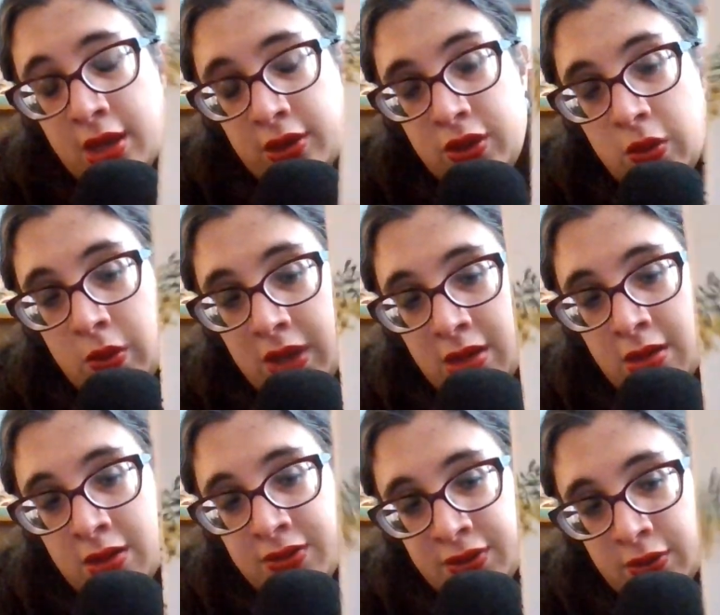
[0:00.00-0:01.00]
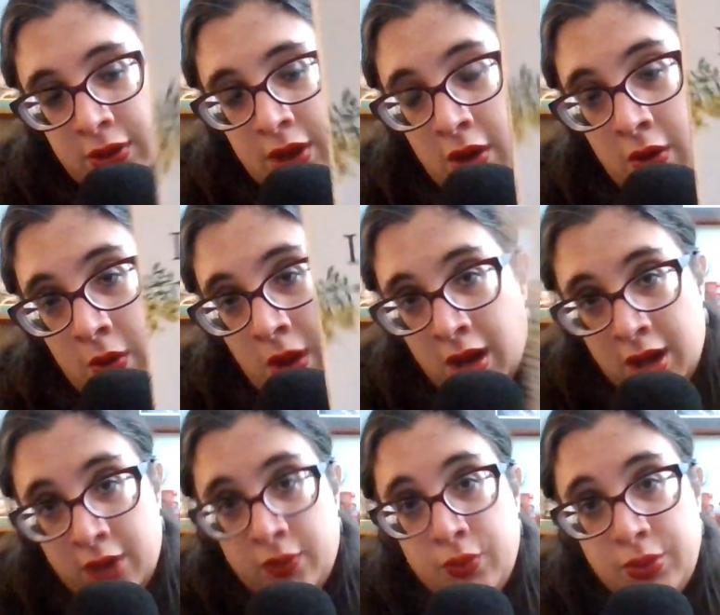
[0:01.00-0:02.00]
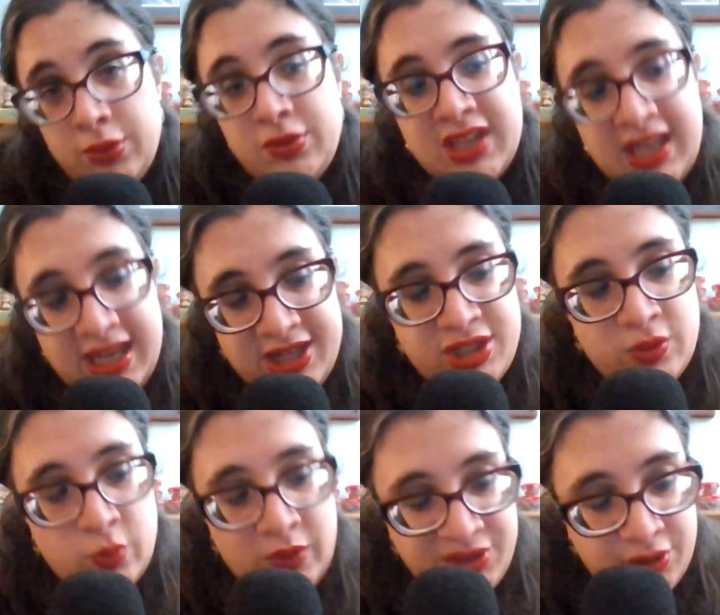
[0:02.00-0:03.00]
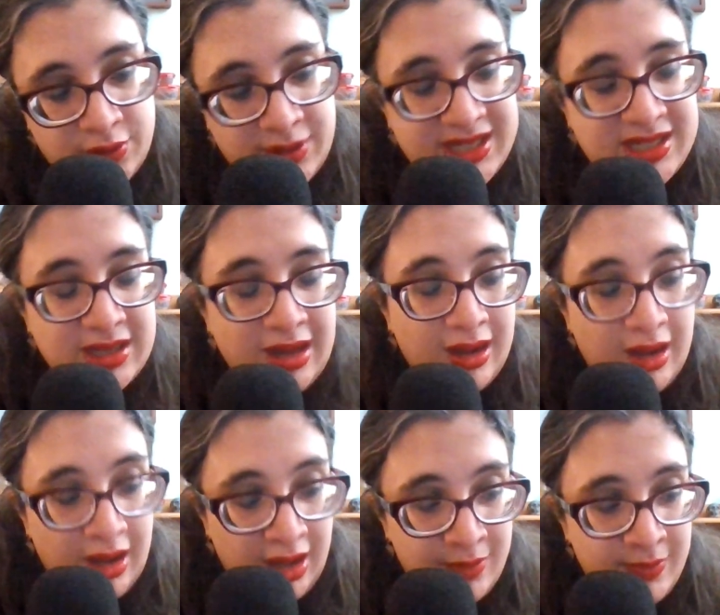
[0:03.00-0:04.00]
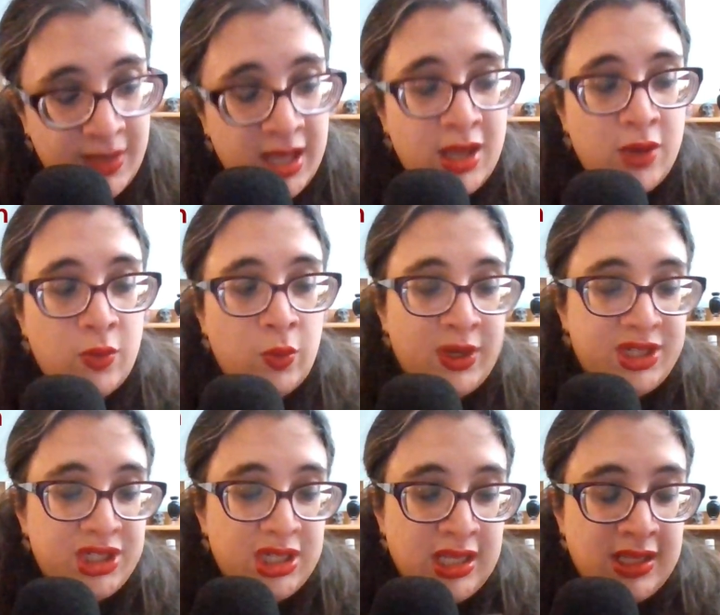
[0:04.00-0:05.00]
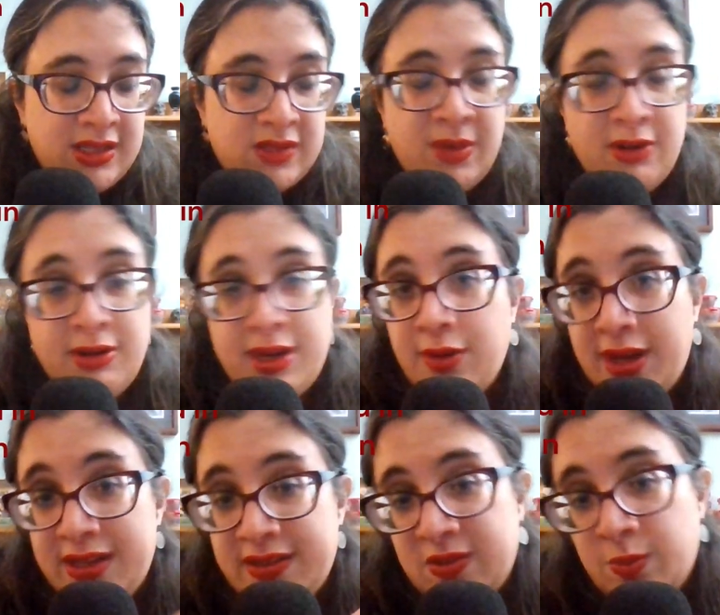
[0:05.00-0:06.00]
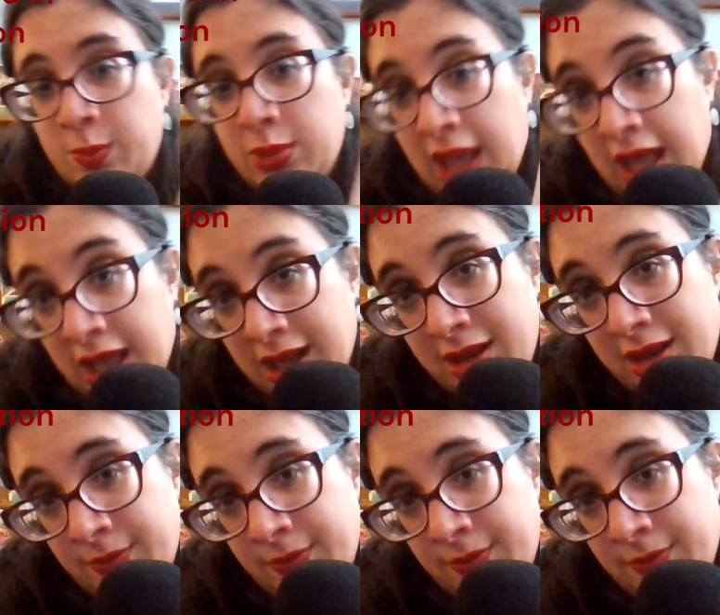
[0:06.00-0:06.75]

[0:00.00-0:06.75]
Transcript: You can also go on rueskitchenwitchery.com, which is Mary Grace's blog,